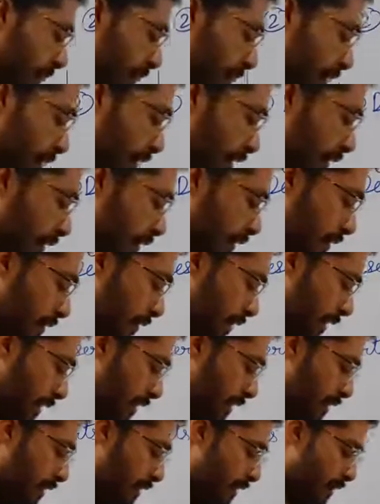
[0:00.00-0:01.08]
third one,
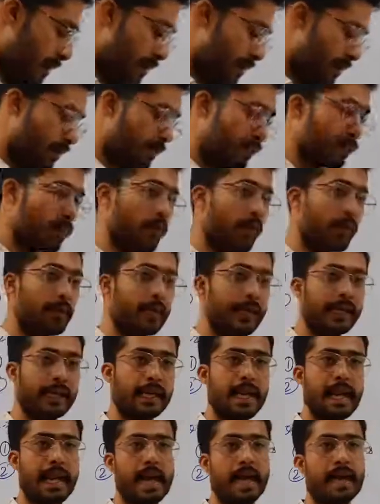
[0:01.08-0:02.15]
the moving
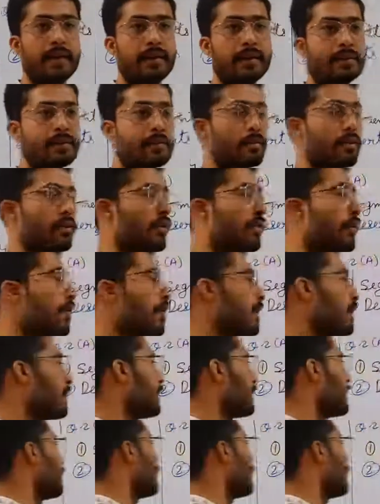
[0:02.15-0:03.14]
air is called